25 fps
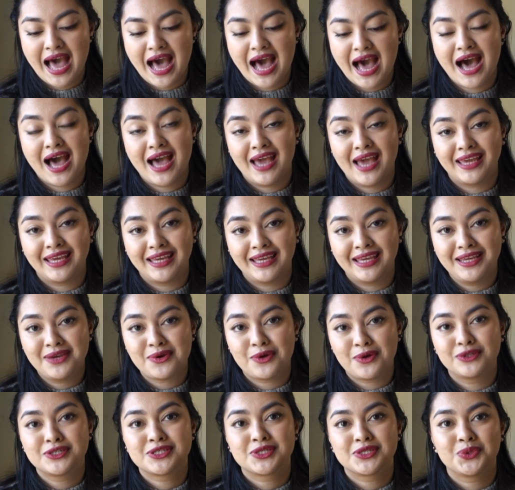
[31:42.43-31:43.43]
I
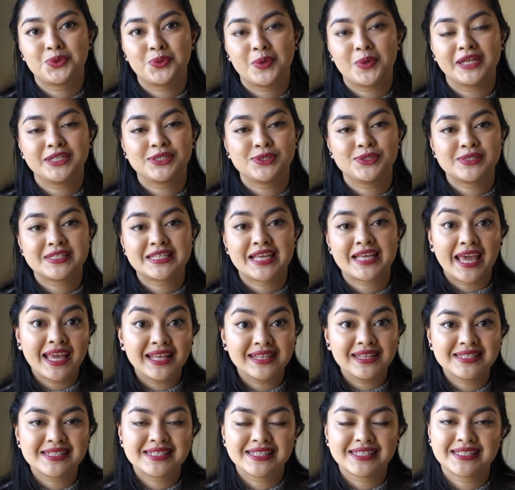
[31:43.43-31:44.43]
also went to
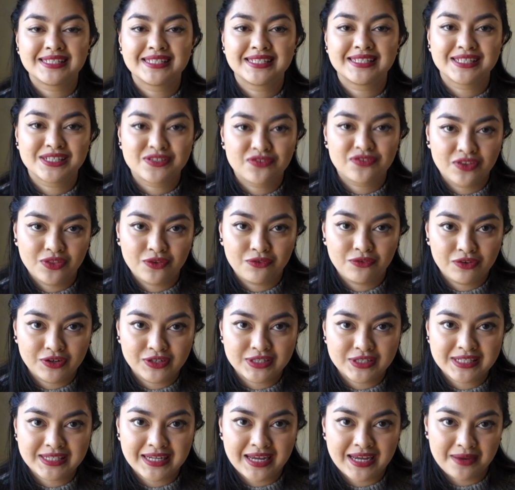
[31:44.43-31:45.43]
Skein Sisters for the
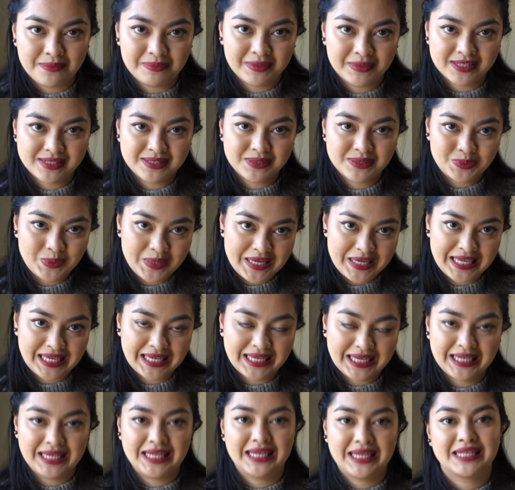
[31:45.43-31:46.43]
first time this
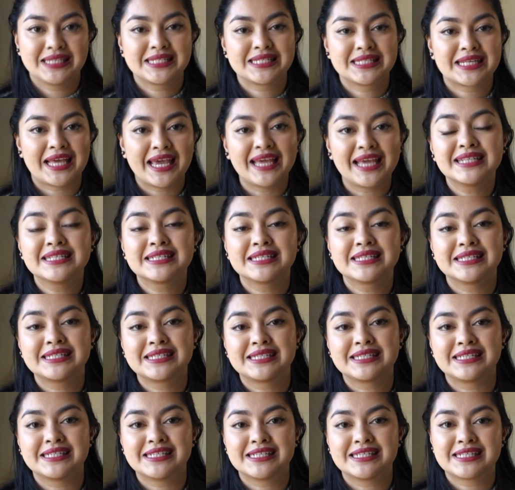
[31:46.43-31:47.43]
week. Skein
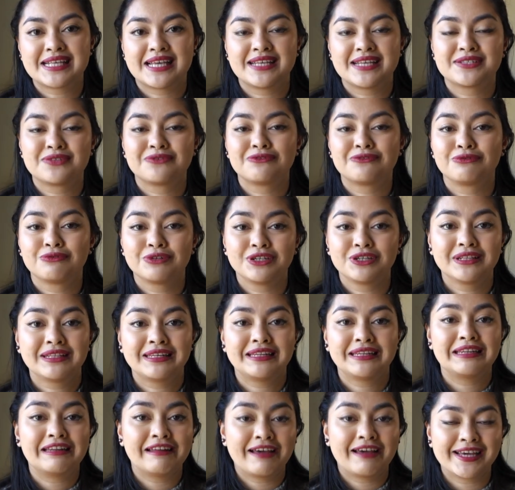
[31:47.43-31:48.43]
Sisters is a really
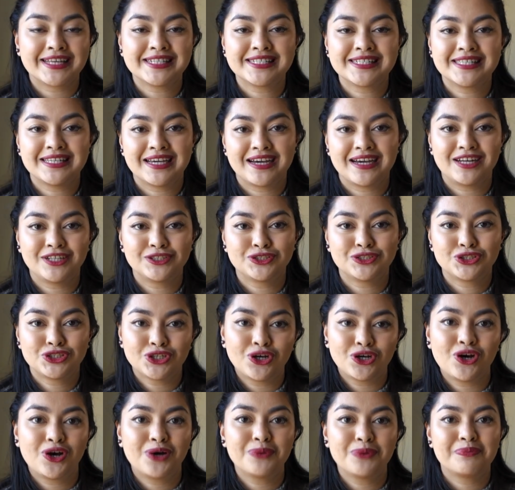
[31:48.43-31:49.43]
nice yarn
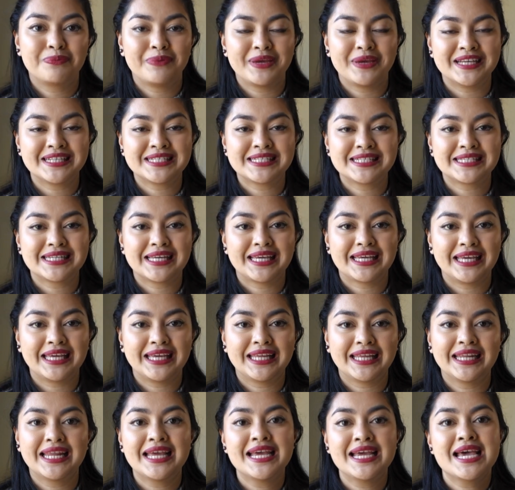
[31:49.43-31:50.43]
shop based
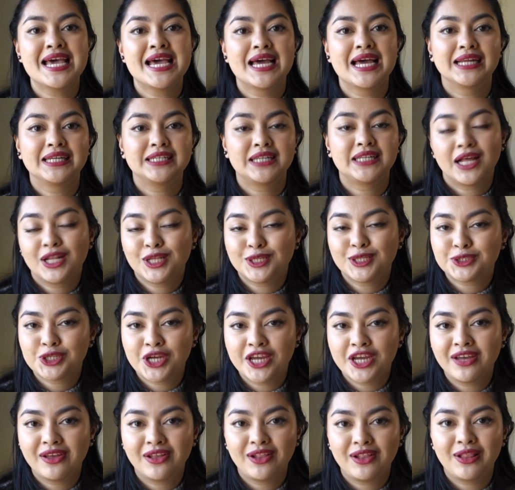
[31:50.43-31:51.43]
in Dulwich
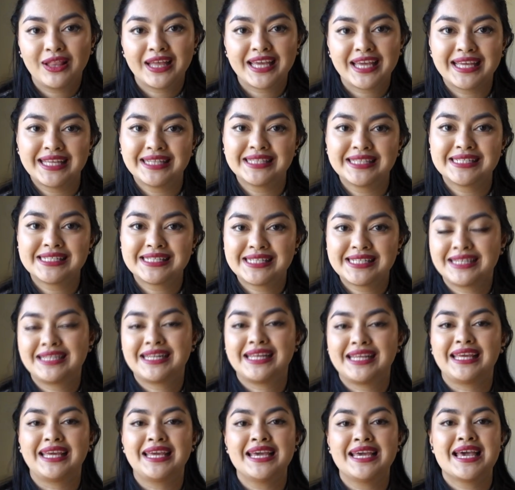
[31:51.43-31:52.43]
Hill in
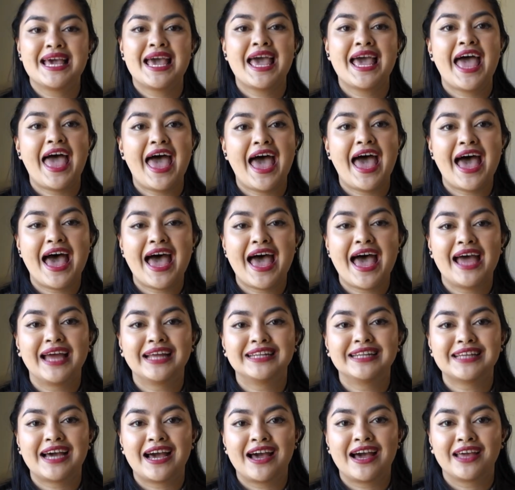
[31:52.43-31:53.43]
Sydney.
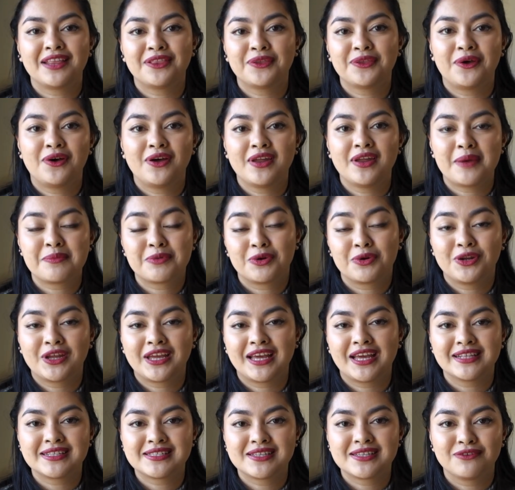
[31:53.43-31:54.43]
And I thought I'm going to
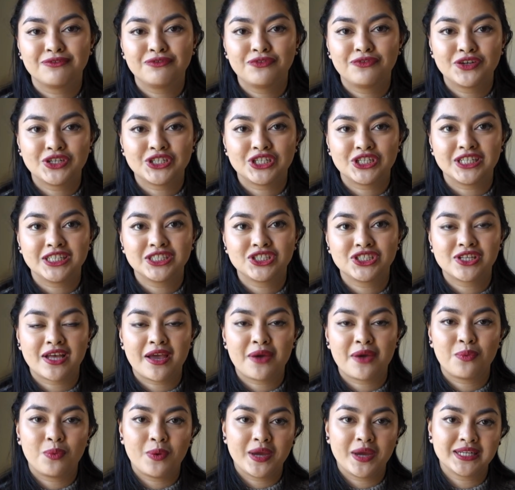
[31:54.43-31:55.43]
get some footage. So
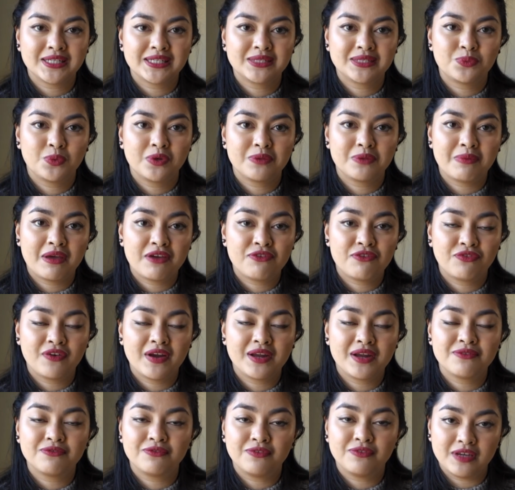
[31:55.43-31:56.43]
I went with my
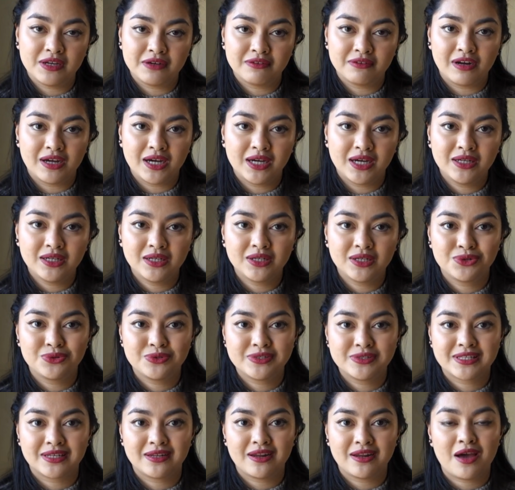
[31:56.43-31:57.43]
friend Vera,
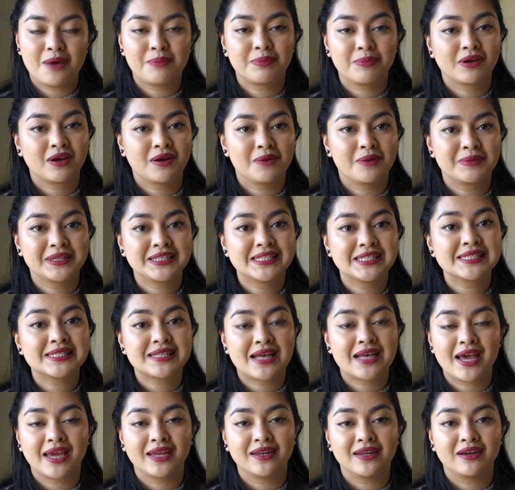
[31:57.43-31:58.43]
who's an up-and-coming
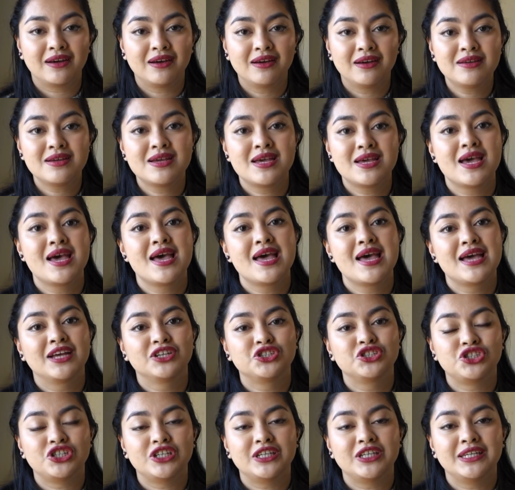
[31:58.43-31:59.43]
designer.
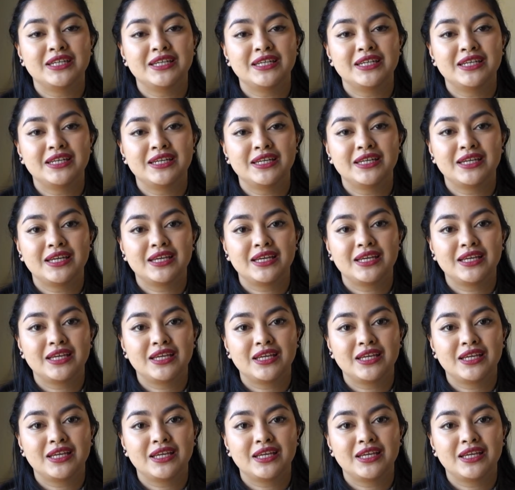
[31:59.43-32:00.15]
She,